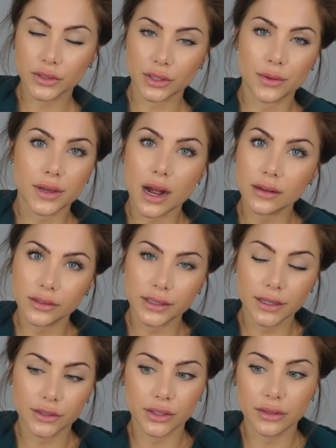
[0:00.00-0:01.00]
So in the
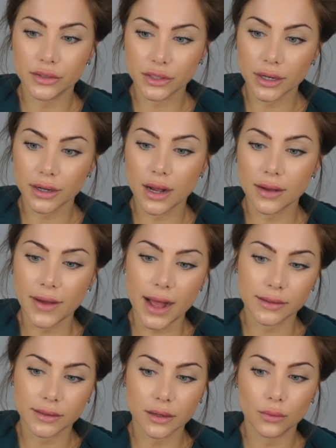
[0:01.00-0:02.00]
consultation, he started off
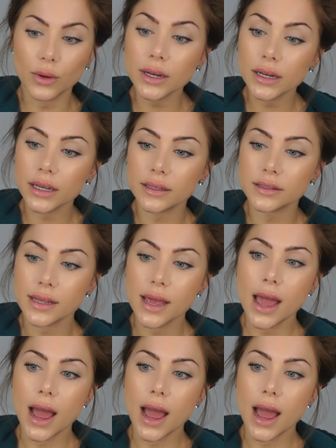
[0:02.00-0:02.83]
asking what it is